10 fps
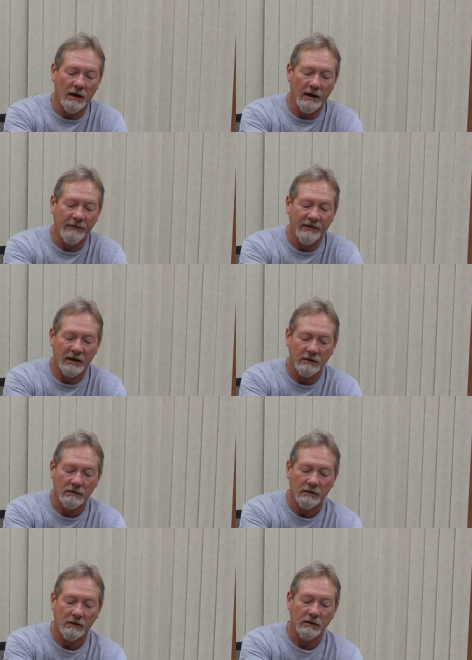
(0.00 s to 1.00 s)
and then
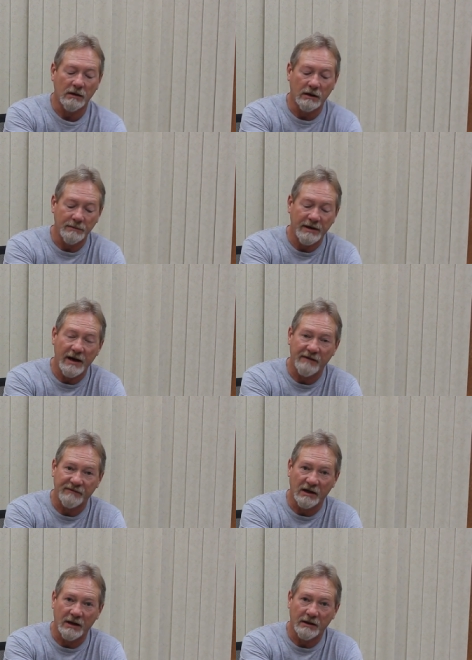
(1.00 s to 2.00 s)
cut them in half
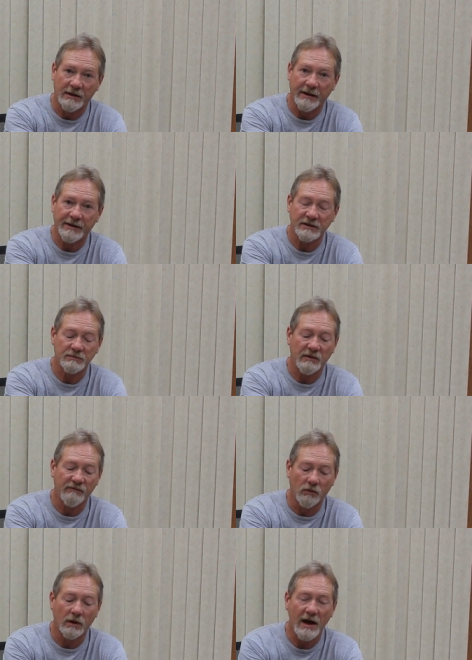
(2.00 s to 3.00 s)
again, and that gives me
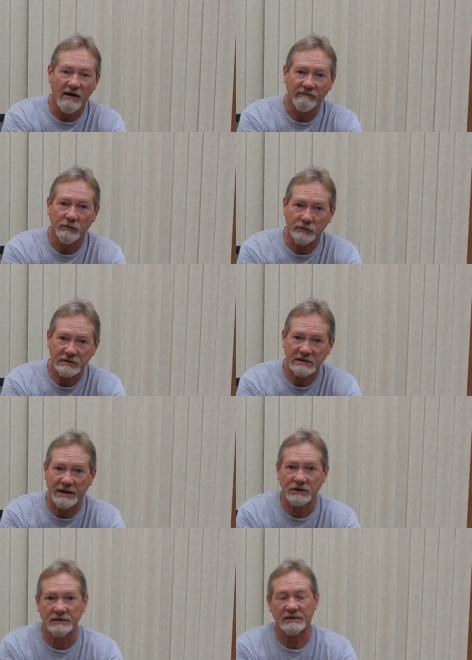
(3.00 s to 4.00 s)
4 half moon
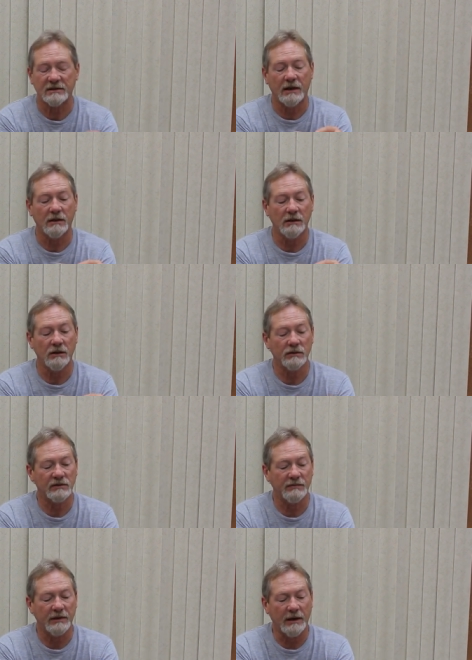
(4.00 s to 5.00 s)
sections that I can use
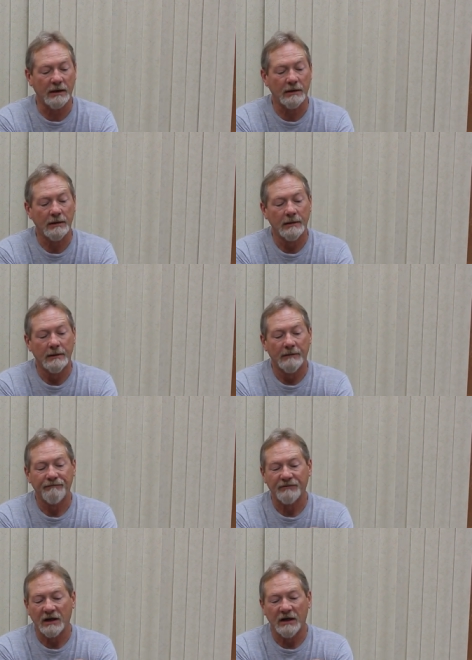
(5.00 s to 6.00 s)
for that.
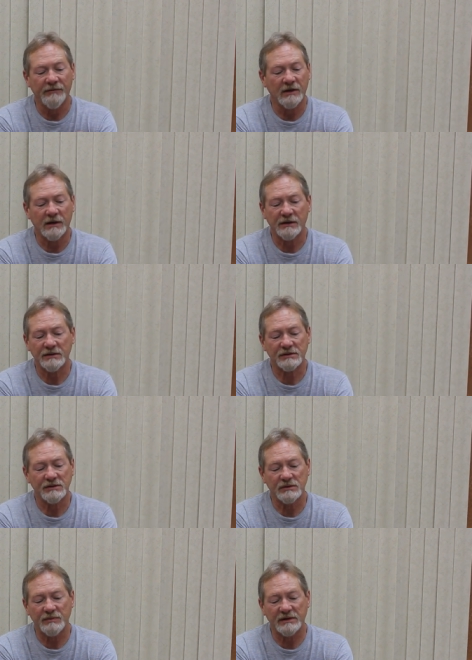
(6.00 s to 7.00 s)
And then I just
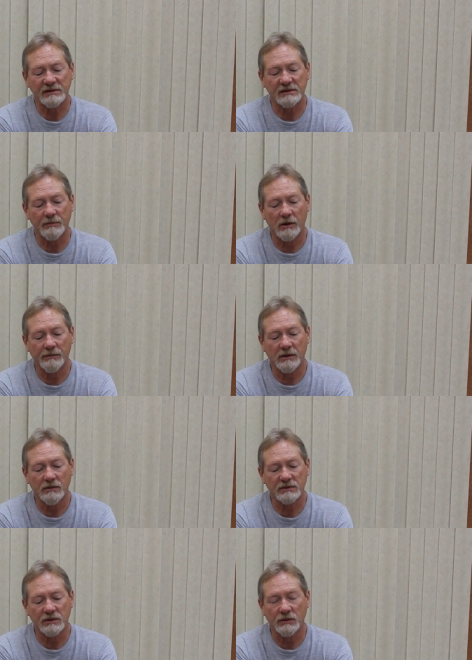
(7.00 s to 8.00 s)
use pieces of
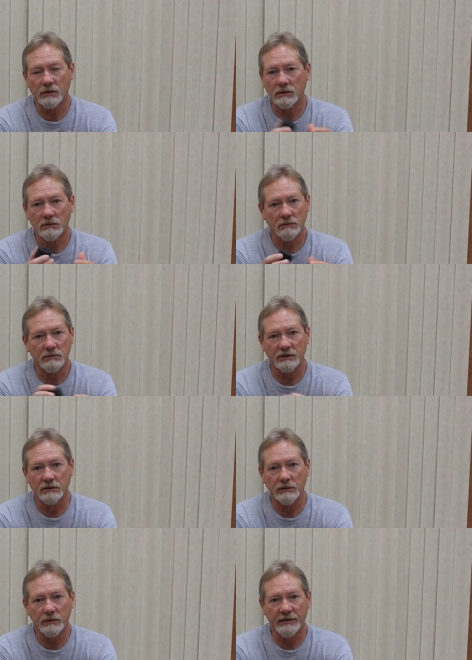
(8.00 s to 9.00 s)
barbecue skewer to
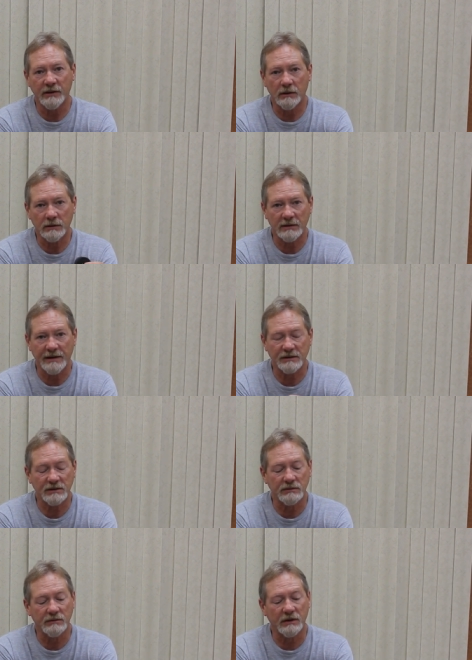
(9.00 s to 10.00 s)
glue in there, attached
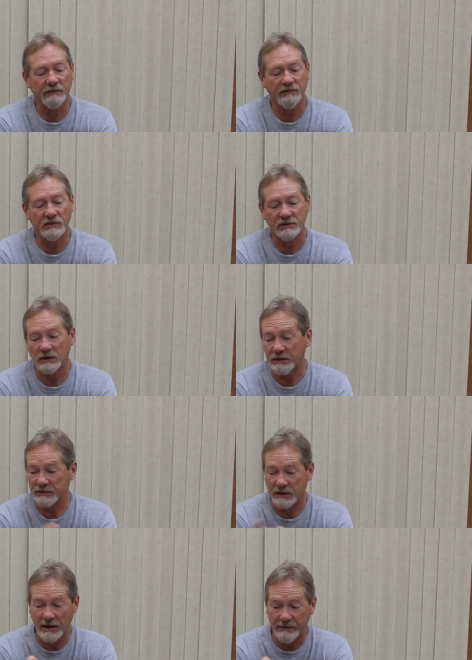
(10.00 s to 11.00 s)
to the fuselage.
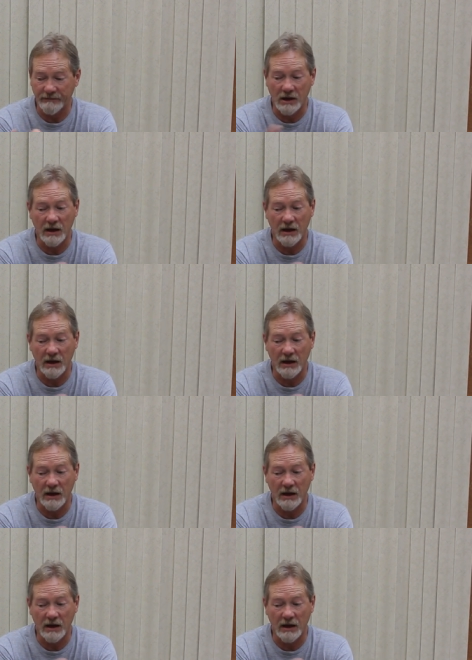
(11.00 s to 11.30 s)
And I have